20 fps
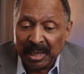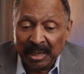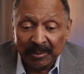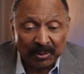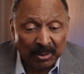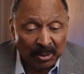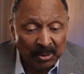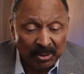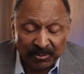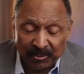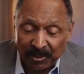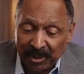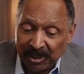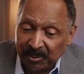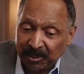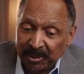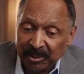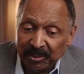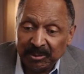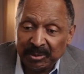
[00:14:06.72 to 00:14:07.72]
I'm close friends
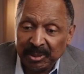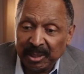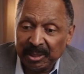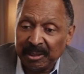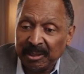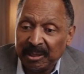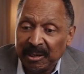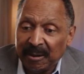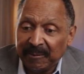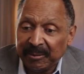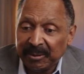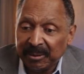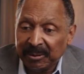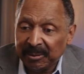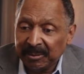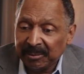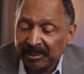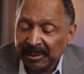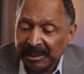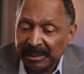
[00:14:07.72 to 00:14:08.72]
with the lieutenant
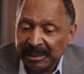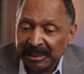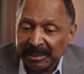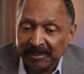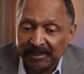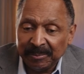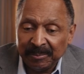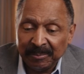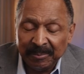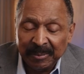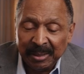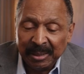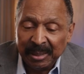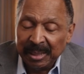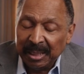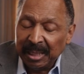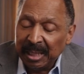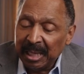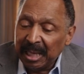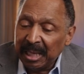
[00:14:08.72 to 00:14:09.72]
governor.
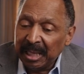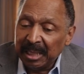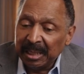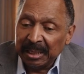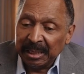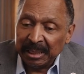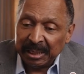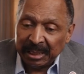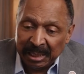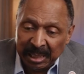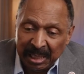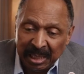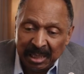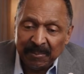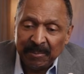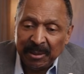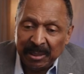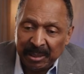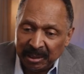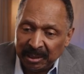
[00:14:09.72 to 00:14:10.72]
He
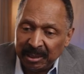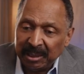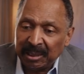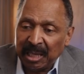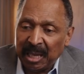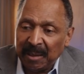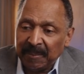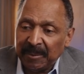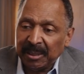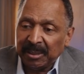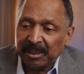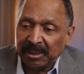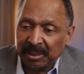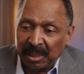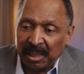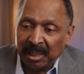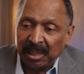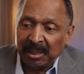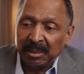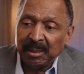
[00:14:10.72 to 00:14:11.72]
immediately came in and
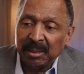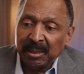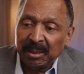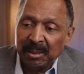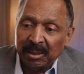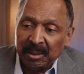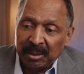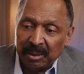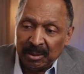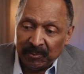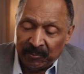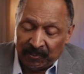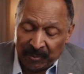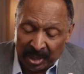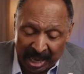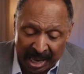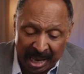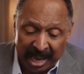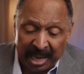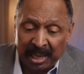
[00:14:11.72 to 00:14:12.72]
said,
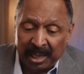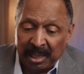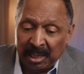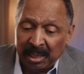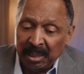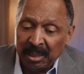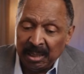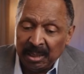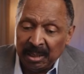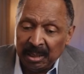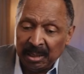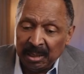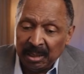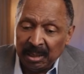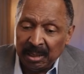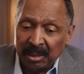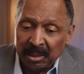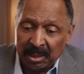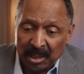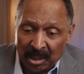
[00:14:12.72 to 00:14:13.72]
A,
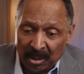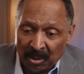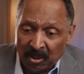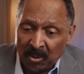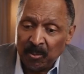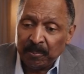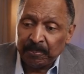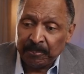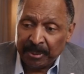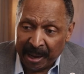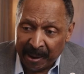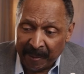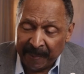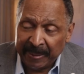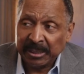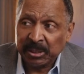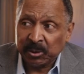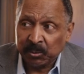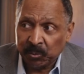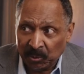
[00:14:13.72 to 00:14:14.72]
no,
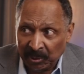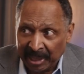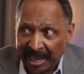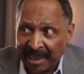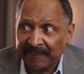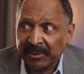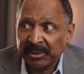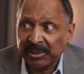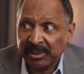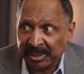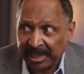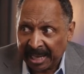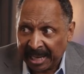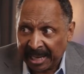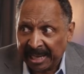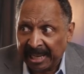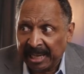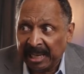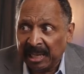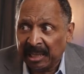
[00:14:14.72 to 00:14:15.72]
parents will have a
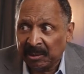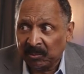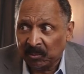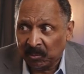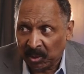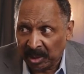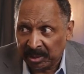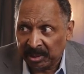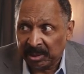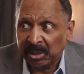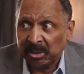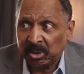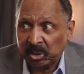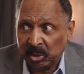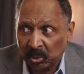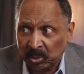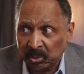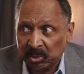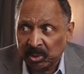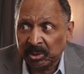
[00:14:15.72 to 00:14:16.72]
say in what their
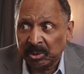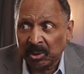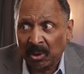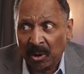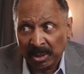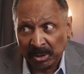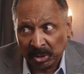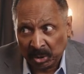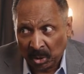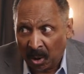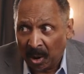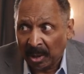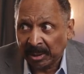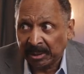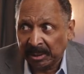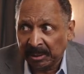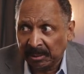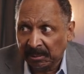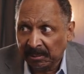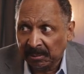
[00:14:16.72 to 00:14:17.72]
children are taught.